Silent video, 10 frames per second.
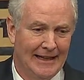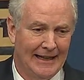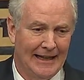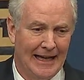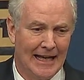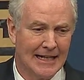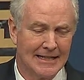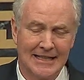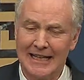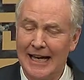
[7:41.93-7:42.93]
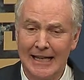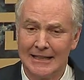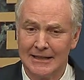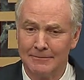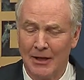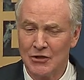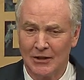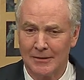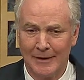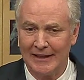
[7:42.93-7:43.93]
And today in the Budget
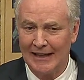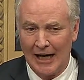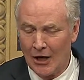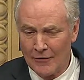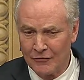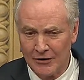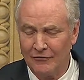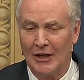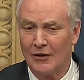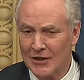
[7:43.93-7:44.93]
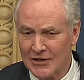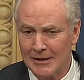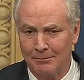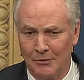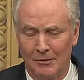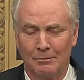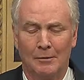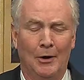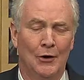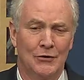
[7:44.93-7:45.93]
Committee, I offered a very simple
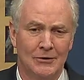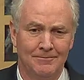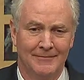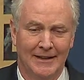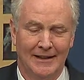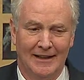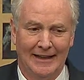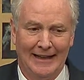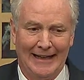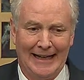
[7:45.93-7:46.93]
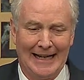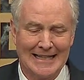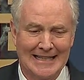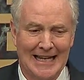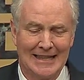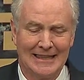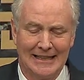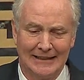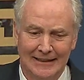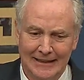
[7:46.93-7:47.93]
proposal. I said
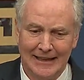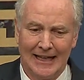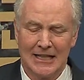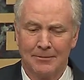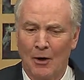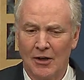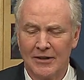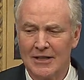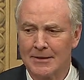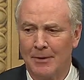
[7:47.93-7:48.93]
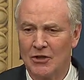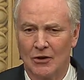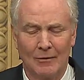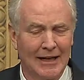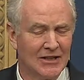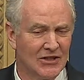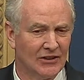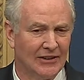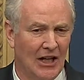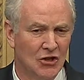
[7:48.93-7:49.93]
that as part of this budget
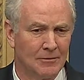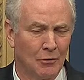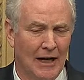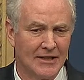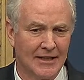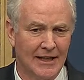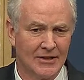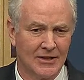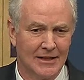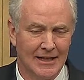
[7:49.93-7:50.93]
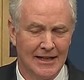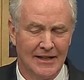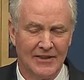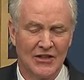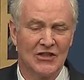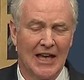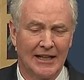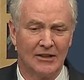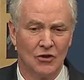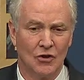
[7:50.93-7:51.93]
reconciliation process, the
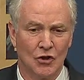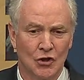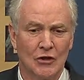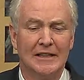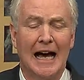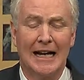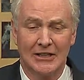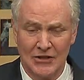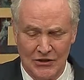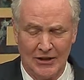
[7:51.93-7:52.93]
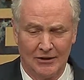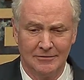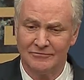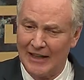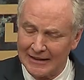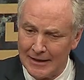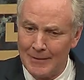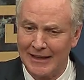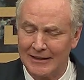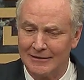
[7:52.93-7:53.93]
Senate should not consider, in fact, they
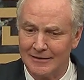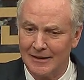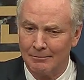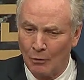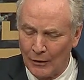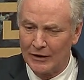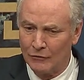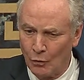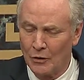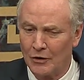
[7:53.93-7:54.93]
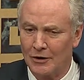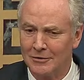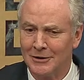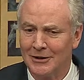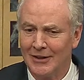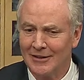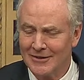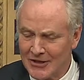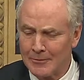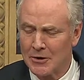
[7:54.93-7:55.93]
made it a point of order,
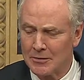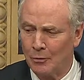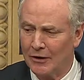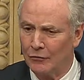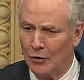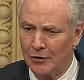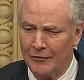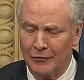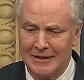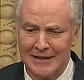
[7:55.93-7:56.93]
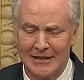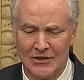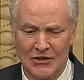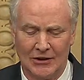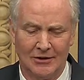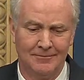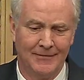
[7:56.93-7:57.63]
subject to point of order if we did consider,